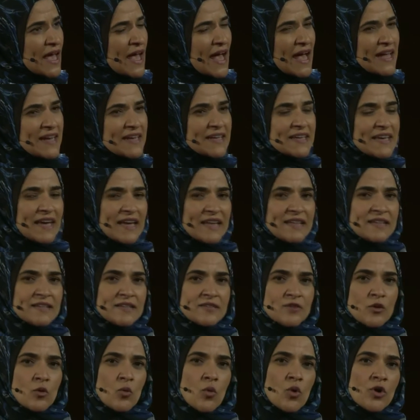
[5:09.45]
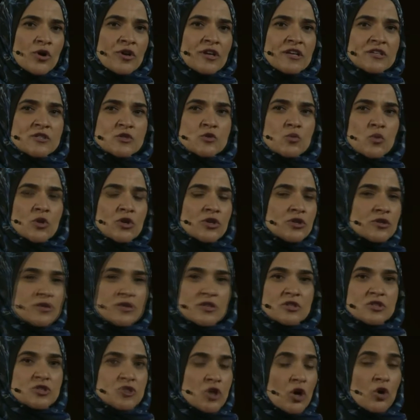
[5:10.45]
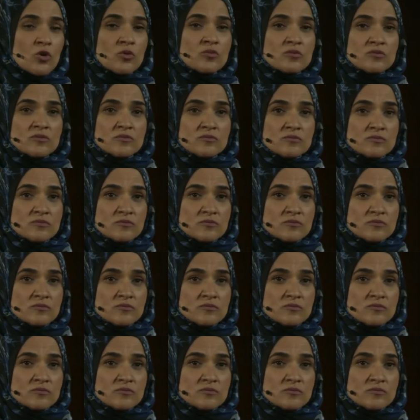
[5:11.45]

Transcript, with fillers: And again, the warnings were, don't